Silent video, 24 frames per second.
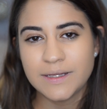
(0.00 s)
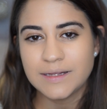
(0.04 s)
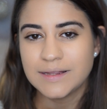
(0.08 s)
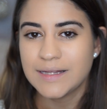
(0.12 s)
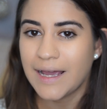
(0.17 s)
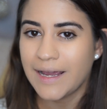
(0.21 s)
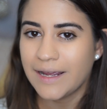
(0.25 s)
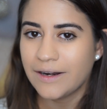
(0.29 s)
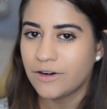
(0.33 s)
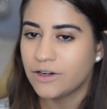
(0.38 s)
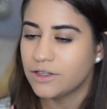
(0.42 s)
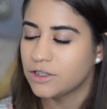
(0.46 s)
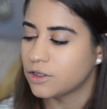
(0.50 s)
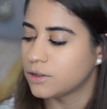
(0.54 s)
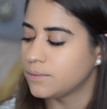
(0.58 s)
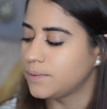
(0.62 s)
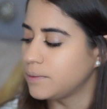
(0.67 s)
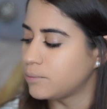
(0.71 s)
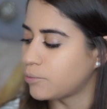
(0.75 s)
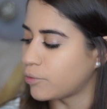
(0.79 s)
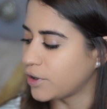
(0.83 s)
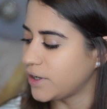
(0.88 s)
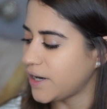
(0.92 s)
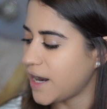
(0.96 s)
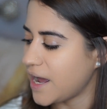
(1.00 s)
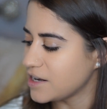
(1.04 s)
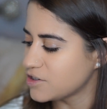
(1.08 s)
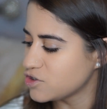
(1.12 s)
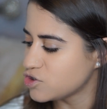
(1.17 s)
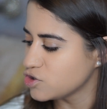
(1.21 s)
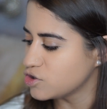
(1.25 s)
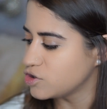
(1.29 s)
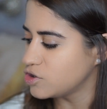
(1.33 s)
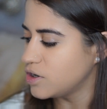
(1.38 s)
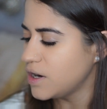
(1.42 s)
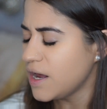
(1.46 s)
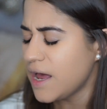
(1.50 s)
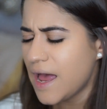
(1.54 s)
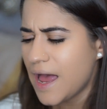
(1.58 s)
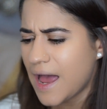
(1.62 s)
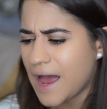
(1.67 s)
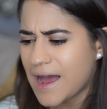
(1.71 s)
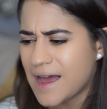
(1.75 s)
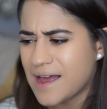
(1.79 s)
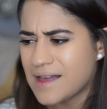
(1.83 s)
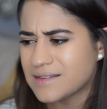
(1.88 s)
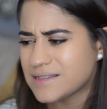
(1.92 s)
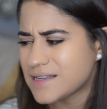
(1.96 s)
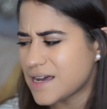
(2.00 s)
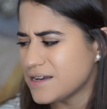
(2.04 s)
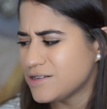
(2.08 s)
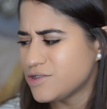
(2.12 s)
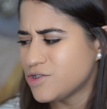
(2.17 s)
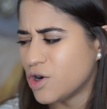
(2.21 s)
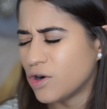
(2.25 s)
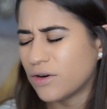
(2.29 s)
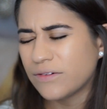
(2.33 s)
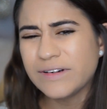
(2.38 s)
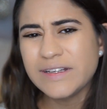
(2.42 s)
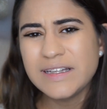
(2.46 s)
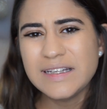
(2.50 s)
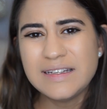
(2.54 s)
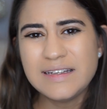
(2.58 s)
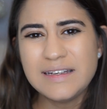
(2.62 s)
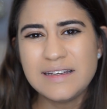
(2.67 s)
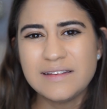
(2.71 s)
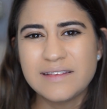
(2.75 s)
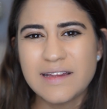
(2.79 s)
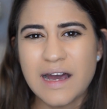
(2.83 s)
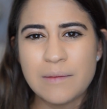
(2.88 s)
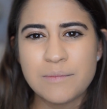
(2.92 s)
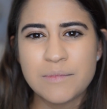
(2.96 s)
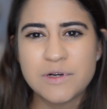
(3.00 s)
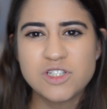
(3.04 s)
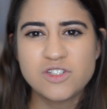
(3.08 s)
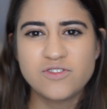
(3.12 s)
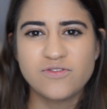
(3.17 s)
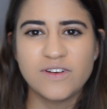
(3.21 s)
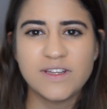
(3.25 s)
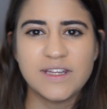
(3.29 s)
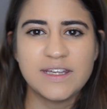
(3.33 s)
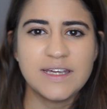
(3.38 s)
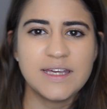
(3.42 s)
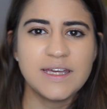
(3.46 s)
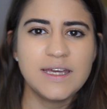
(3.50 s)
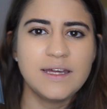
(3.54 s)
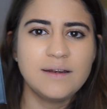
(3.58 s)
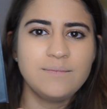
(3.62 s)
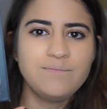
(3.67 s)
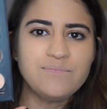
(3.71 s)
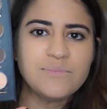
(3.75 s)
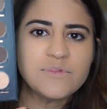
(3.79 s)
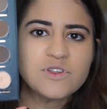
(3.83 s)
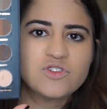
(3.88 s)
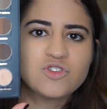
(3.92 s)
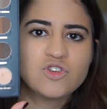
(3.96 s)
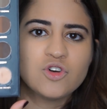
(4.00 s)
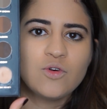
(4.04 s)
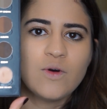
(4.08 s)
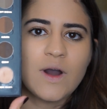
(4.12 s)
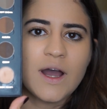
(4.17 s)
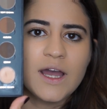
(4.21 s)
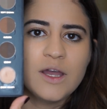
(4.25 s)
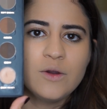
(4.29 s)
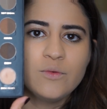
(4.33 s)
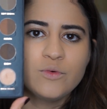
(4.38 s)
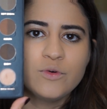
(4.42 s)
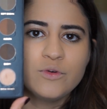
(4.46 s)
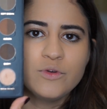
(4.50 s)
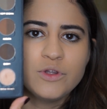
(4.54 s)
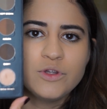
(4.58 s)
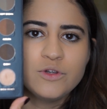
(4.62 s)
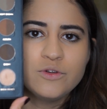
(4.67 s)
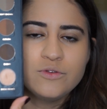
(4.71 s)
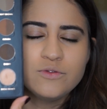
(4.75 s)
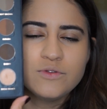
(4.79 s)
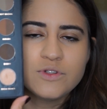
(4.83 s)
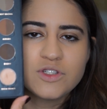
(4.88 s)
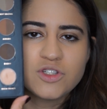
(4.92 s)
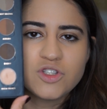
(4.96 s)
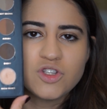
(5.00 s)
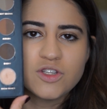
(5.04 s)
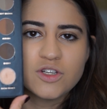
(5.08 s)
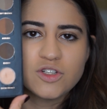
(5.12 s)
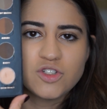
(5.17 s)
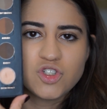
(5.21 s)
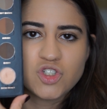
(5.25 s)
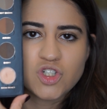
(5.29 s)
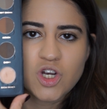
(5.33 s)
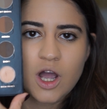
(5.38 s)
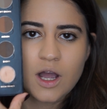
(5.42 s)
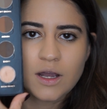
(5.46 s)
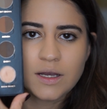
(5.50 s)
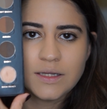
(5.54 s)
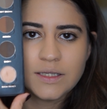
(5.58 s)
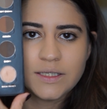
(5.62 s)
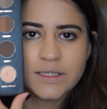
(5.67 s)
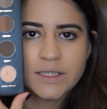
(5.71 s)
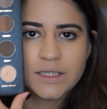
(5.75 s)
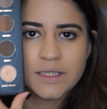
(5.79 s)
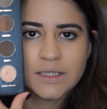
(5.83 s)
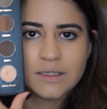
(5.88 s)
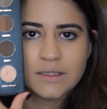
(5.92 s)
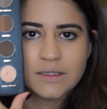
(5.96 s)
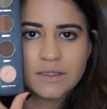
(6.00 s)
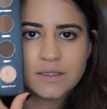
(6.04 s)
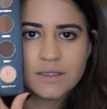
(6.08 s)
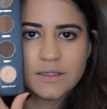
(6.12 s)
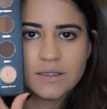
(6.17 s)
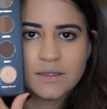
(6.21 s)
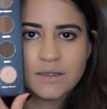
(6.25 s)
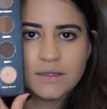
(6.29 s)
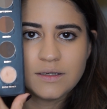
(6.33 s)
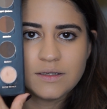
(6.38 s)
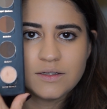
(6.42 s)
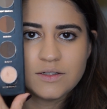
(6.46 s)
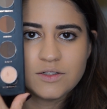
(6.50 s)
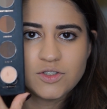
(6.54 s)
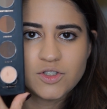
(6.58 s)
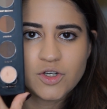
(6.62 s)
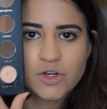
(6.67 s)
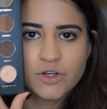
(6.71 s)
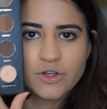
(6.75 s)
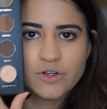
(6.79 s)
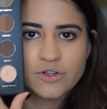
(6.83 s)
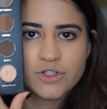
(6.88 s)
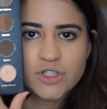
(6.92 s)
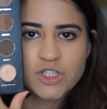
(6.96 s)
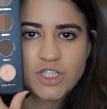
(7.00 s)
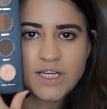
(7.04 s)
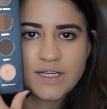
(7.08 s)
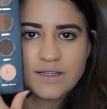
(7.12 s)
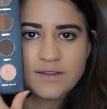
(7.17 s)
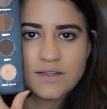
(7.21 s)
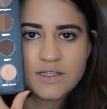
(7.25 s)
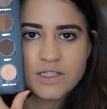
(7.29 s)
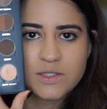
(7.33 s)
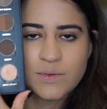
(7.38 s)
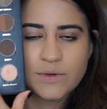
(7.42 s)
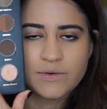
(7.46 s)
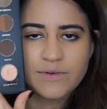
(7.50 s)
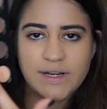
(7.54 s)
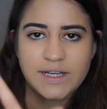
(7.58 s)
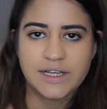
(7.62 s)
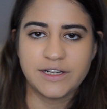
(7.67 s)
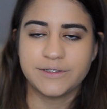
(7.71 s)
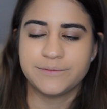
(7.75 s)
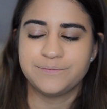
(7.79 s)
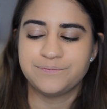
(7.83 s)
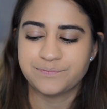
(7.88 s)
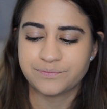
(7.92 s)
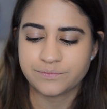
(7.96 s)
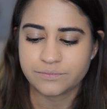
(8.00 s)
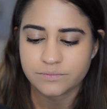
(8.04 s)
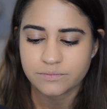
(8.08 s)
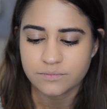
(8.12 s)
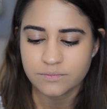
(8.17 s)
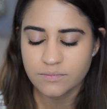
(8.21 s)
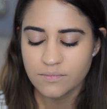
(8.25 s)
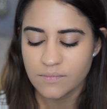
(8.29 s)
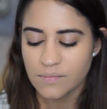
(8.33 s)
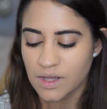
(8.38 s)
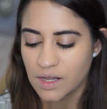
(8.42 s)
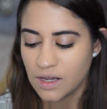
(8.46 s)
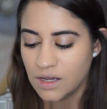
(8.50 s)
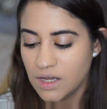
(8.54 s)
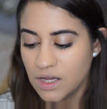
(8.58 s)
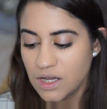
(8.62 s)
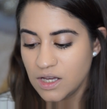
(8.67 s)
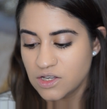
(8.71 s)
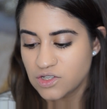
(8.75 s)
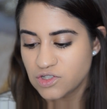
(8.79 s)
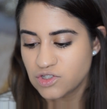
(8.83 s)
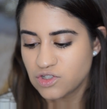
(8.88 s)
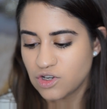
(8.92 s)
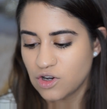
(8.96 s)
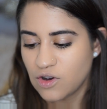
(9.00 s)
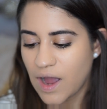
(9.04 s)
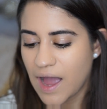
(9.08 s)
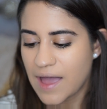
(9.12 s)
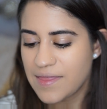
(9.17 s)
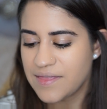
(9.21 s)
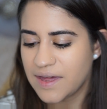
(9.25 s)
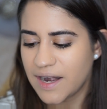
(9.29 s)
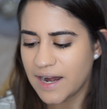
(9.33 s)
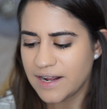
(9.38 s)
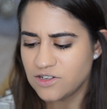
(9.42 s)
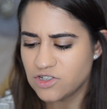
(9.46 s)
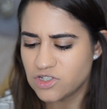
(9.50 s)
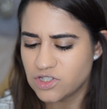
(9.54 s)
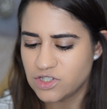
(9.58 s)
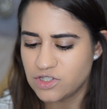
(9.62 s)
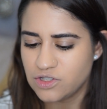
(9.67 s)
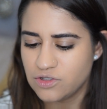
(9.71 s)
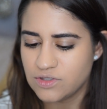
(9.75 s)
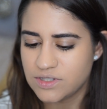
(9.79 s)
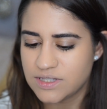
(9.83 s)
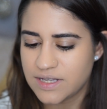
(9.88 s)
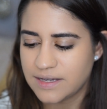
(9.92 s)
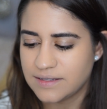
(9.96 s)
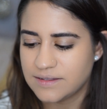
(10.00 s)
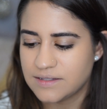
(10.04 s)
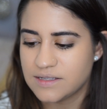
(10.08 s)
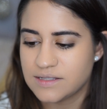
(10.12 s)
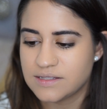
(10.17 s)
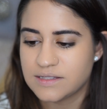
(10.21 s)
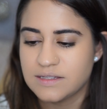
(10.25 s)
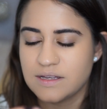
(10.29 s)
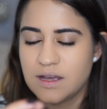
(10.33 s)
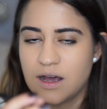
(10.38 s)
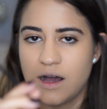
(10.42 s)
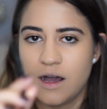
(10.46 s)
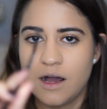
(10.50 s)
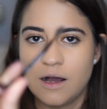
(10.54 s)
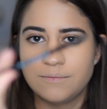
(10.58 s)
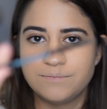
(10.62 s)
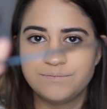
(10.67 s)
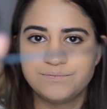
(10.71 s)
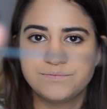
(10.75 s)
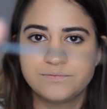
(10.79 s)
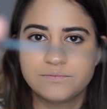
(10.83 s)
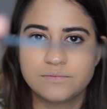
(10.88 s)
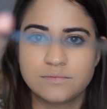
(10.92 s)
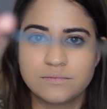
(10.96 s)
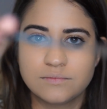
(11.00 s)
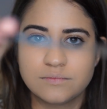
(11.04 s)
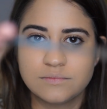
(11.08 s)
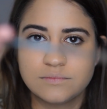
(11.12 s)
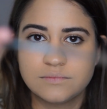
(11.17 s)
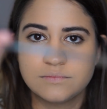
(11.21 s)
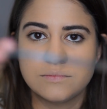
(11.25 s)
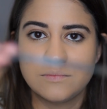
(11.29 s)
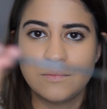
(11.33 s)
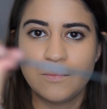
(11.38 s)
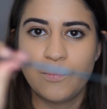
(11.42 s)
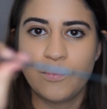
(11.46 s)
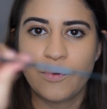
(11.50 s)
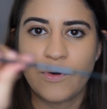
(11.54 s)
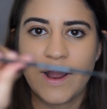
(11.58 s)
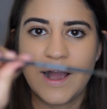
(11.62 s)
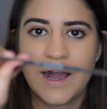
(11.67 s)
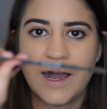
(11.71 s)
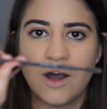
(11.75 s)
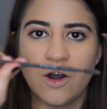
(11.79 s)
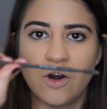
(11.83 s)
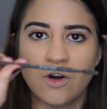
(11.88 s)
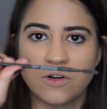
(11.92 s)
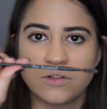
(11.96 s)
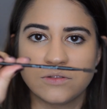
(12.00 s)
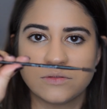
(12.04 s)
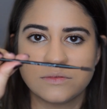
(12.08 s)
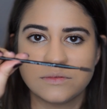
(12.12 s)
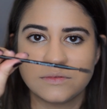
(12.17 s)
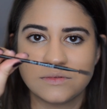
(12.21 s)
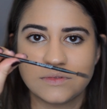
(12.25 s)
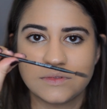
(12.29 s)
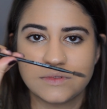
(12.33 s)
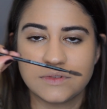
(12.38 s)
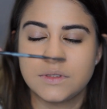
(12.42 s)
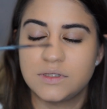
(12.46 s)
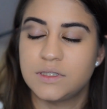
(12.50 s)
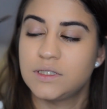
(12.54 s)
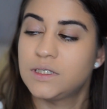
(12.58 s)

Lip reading: bit lighter, a little bit more natural, and I don't really need that much filling in, so I will use the chocolate darker shade, this one right here. So, and then I just use like this brow